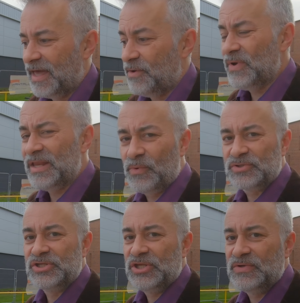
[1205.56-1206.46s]
it really
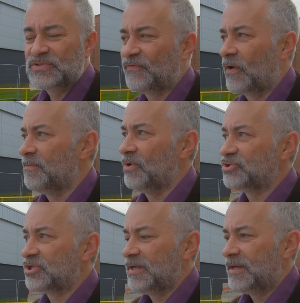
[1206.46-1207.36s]
wasn't used very
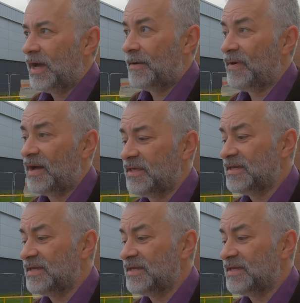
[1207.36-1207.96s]
much, and by